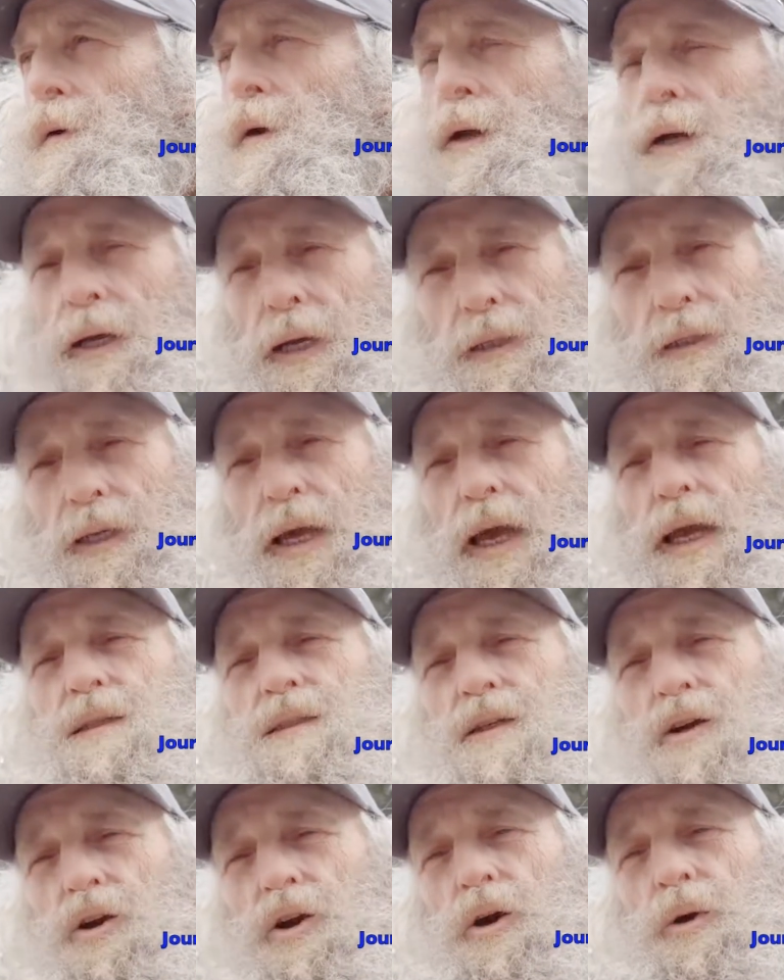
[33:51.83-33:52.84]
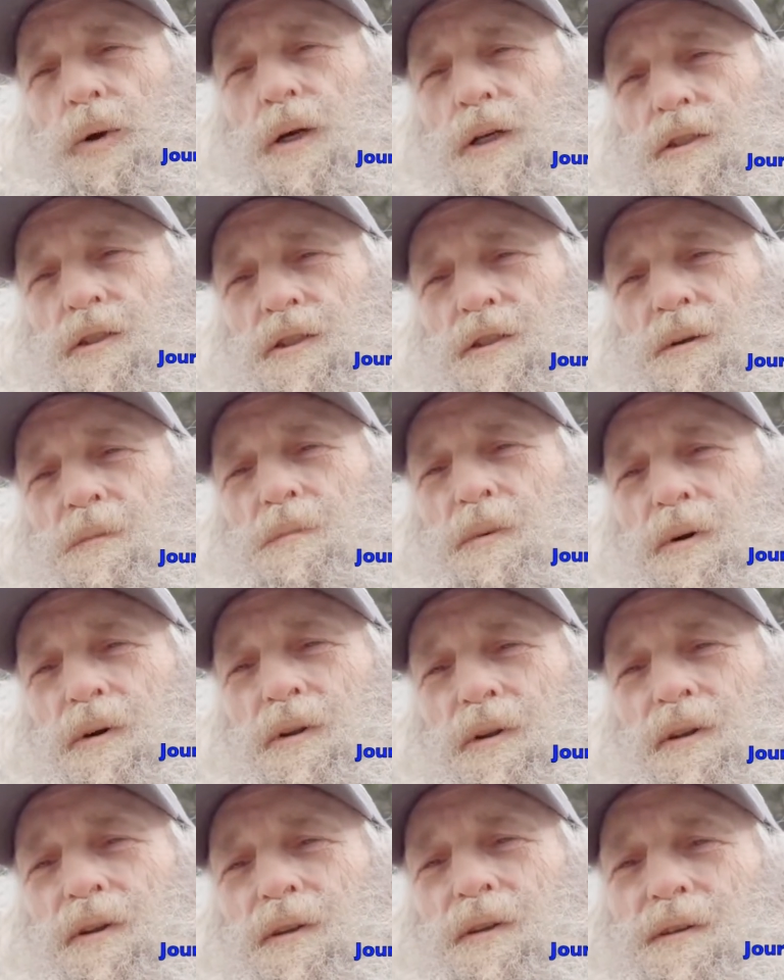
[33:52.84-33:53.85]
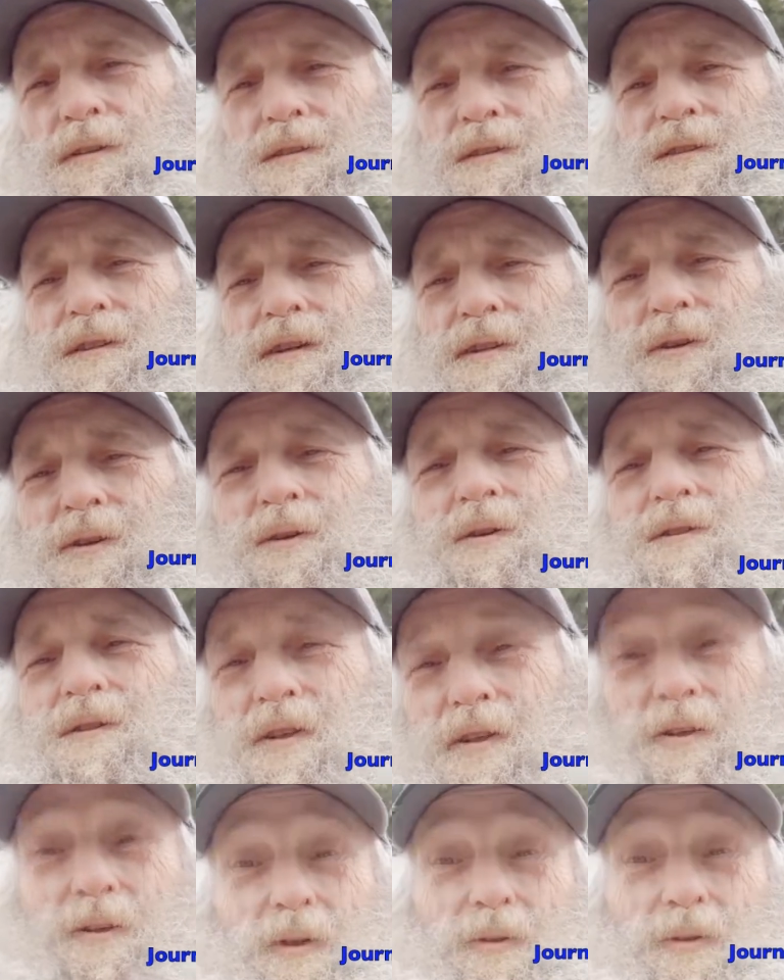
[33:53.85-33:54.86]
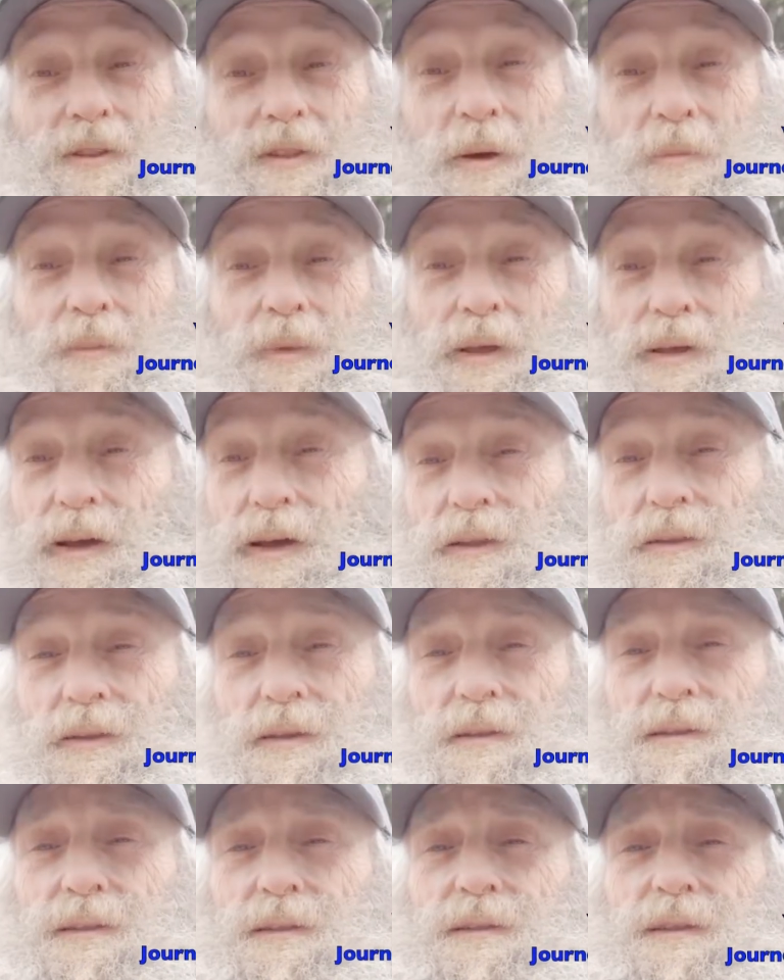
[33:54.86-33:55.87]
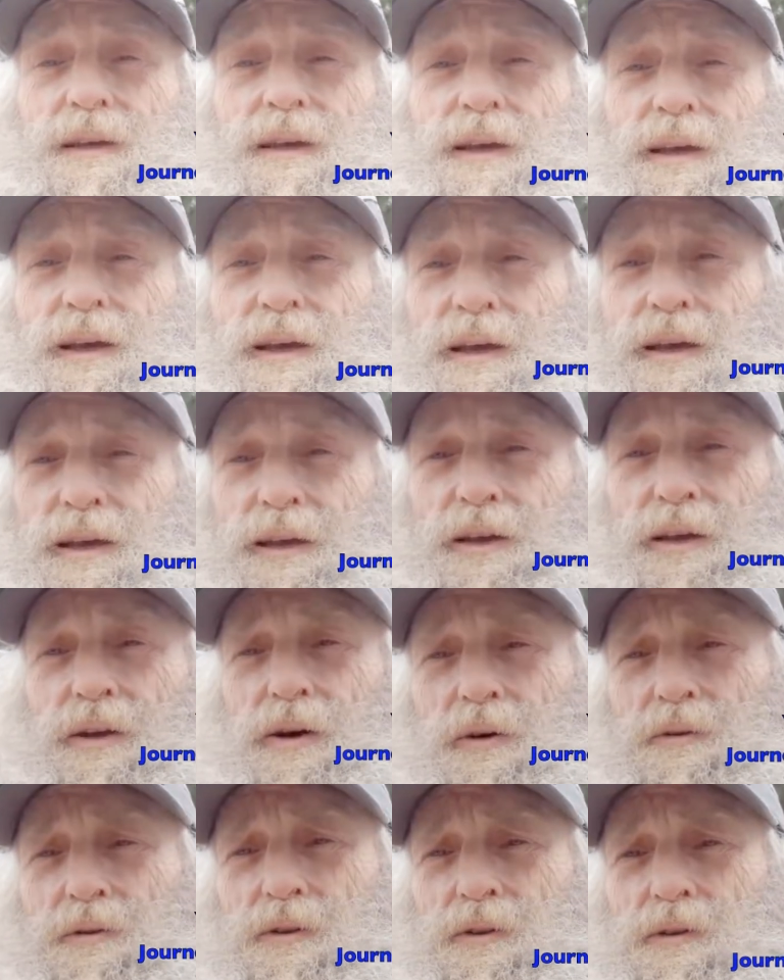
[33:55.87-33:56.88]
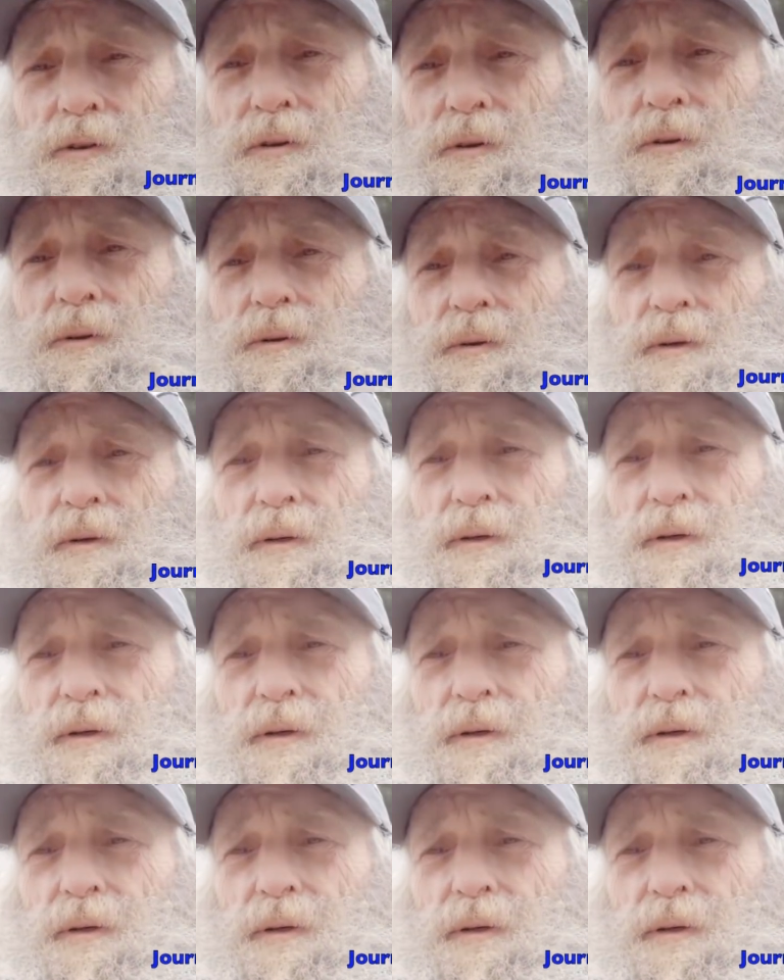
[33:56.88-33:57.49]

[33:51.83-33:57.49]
it takes courage to do something like this, you know, to